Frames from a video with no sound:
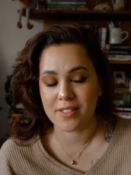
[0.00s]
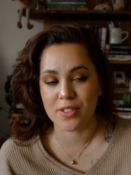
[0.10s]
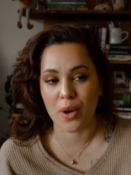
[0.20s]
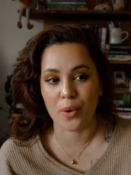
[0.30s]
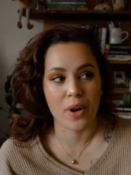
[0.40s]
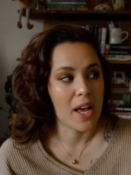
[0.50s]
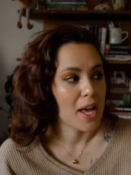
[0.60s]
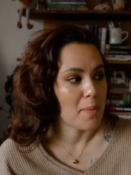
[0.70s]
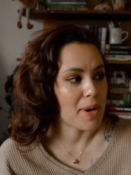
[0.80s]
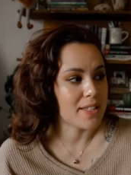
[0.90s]
So
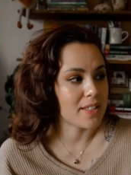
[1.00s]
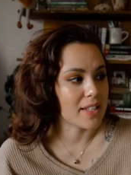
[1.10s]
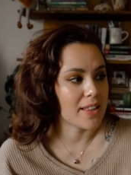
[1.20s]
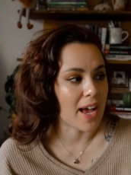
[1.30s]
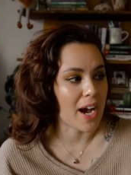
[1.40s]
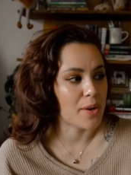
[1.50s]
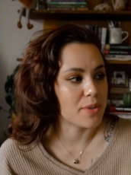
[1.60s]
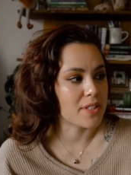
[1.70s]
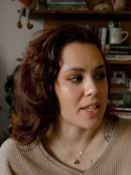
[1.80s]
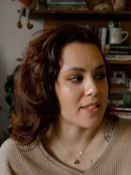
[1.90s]
basically the
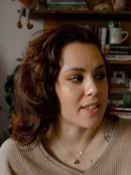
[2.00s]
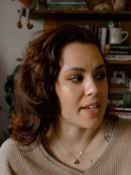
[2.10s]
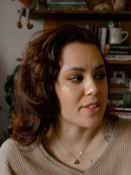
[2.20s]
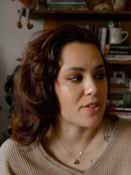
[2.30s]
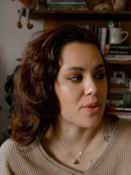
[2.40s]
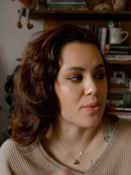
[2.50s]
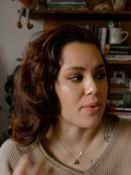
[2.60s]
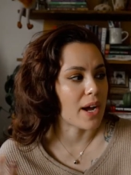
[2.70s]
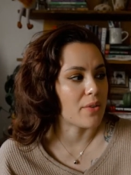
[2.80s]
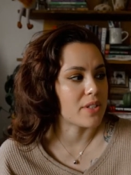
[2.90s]
house is like
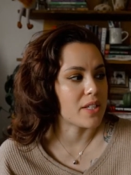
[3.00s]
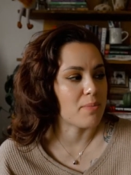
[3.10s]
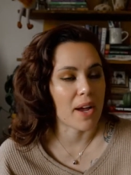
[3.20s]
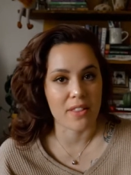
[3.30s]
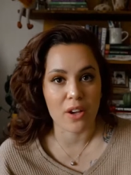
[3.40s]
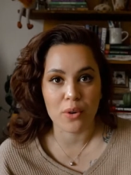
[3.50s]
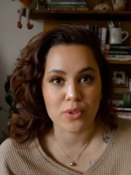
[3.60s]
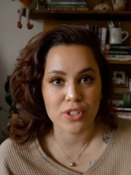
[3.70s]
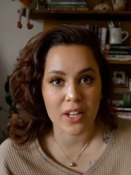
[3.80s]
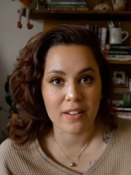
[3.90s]
surrounded by the
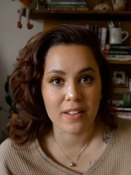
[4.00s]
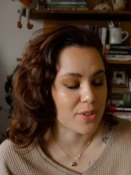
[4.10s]
ocean.